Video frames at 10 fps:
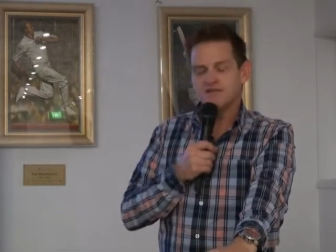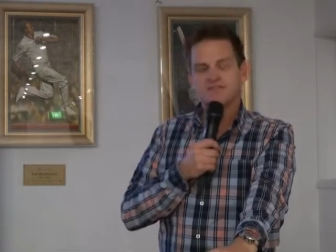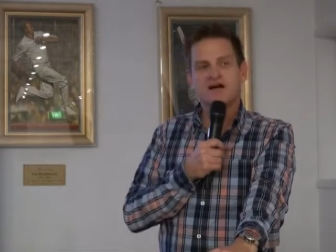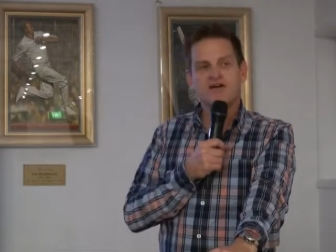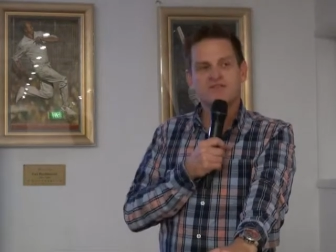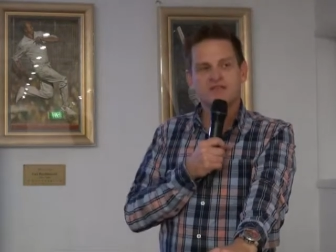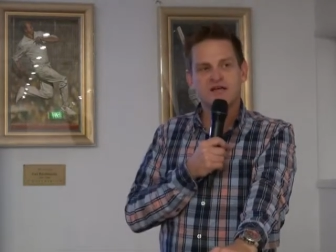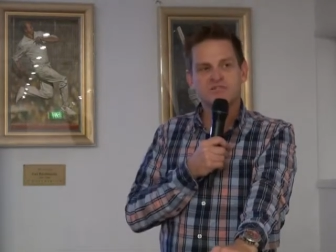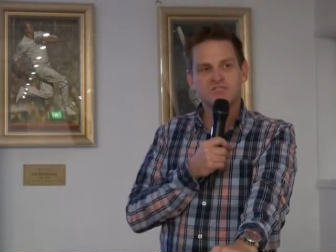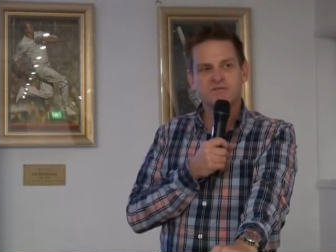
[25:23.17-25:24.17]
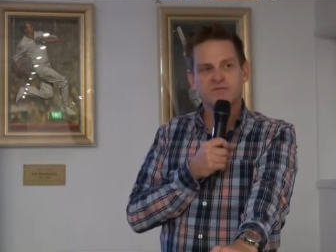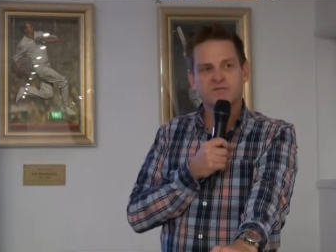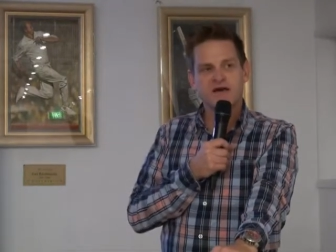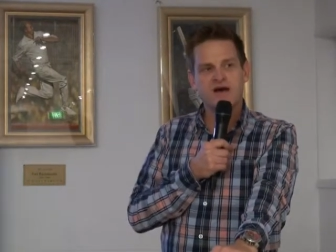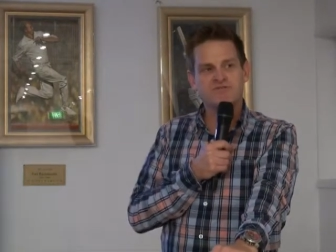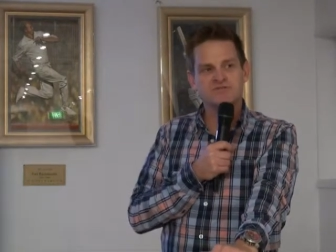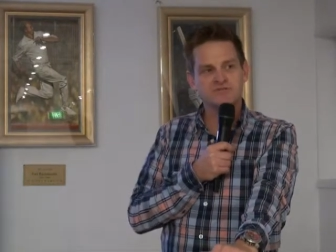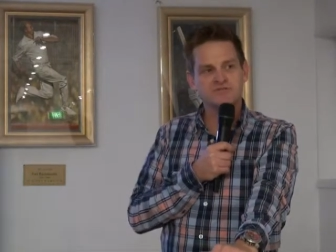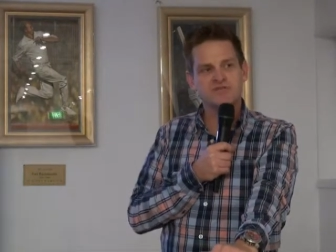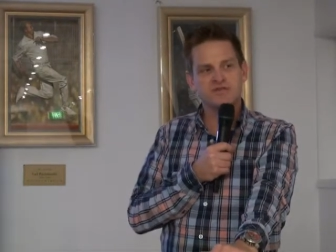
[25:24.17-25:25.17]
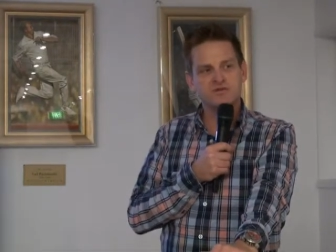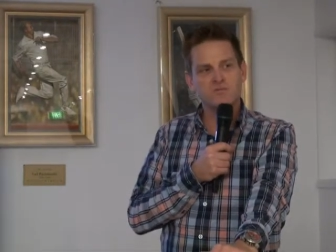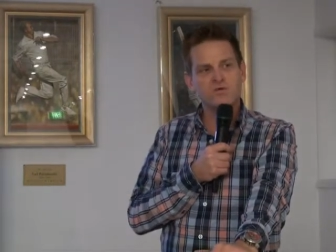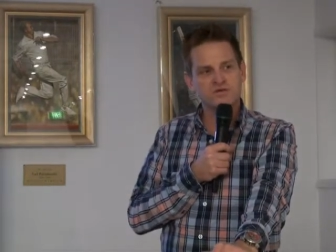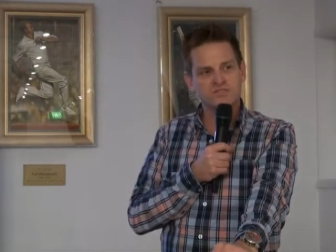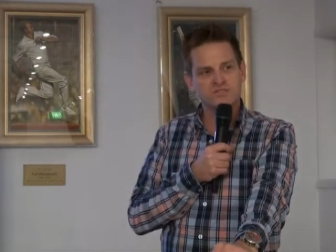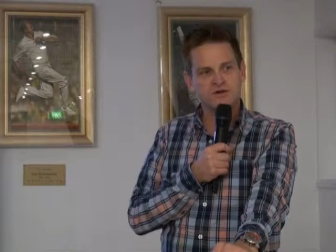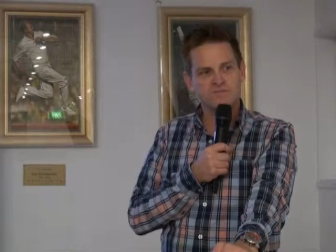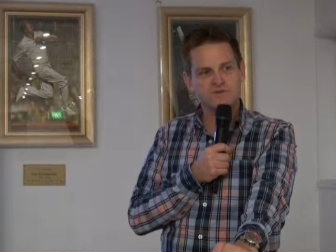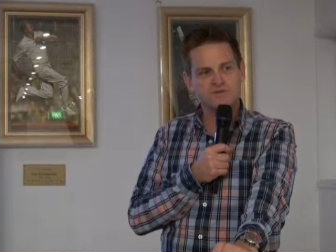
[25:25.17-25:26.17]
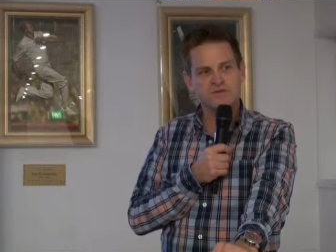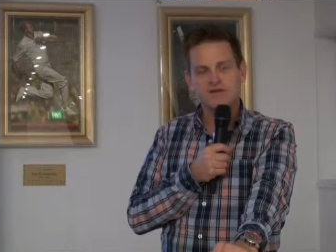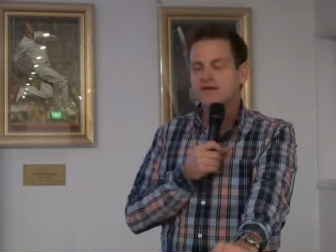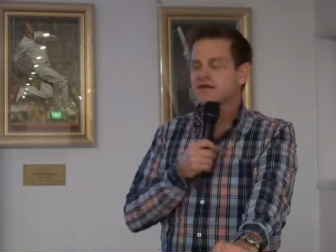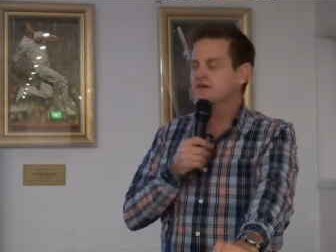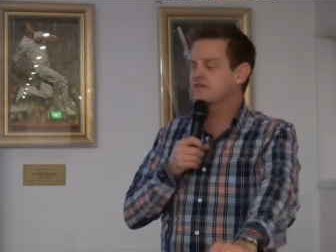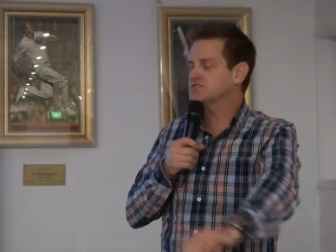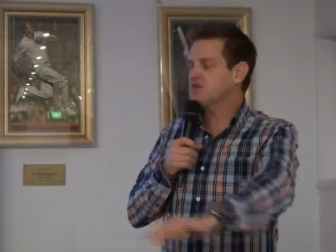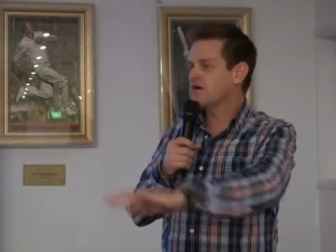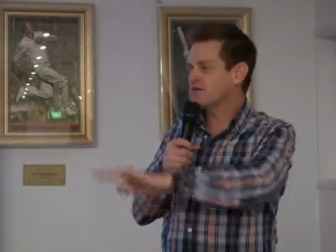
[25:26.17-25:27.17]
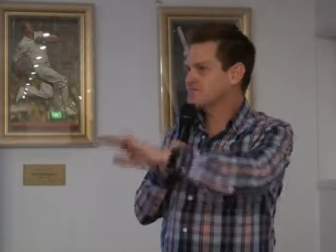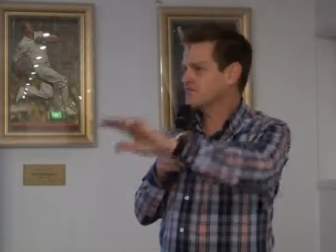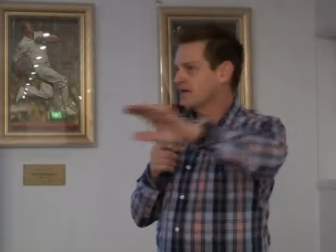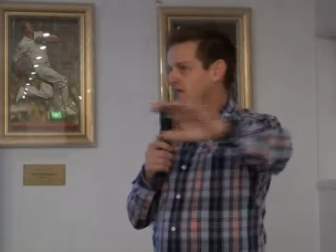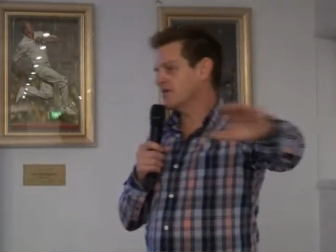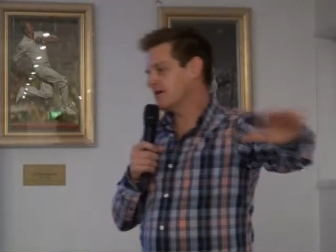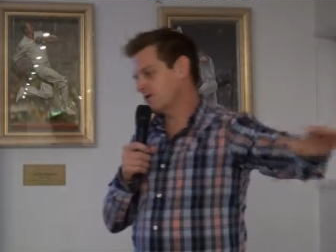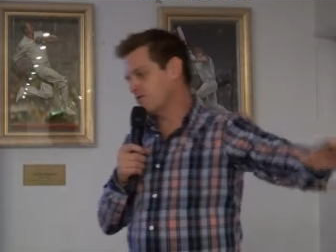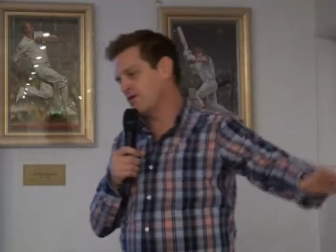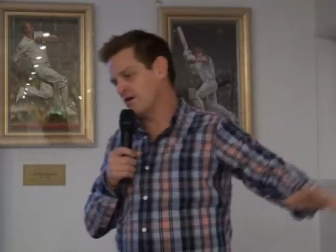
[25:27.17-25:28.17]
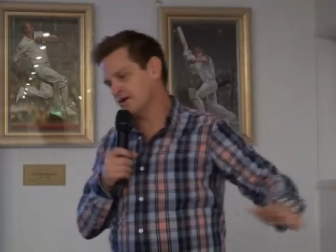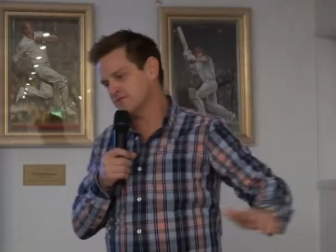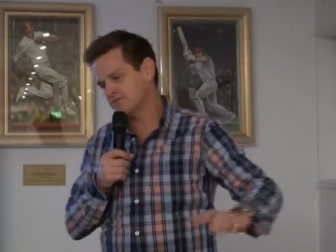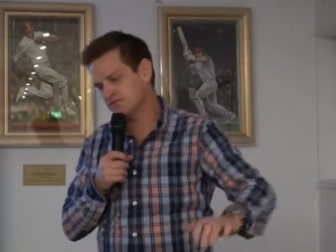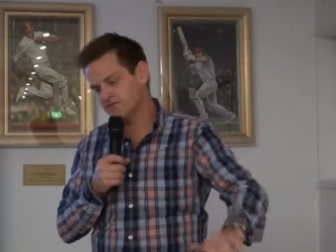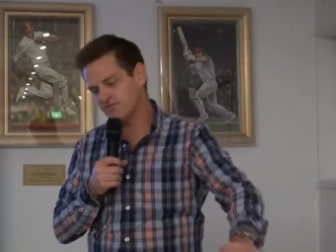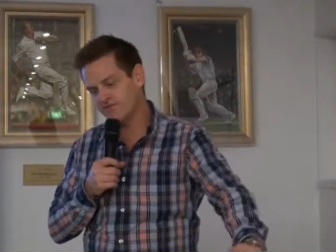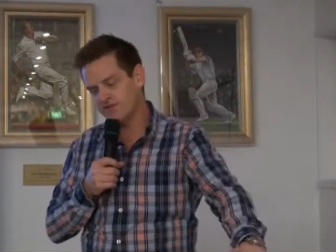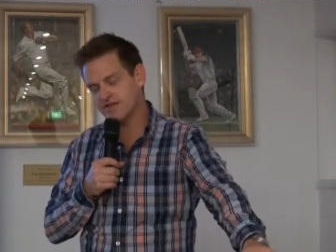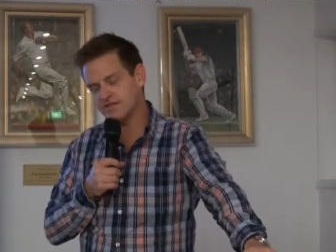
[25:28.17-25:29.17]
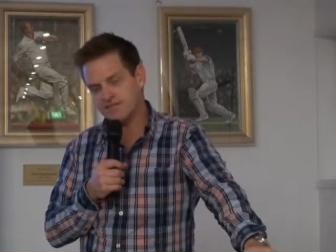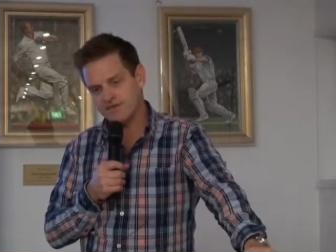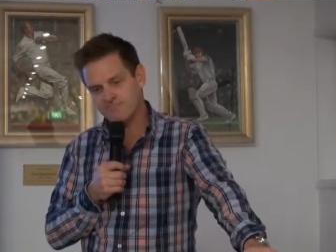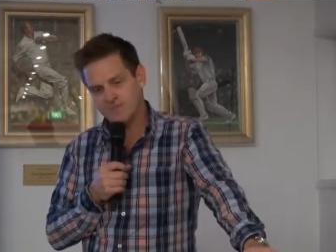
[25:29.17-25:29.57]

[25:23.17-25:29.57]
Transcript: It's after lunch on an afternoon tea at a water stop, and Everyone's kind of sitting around quiet and just reflecting,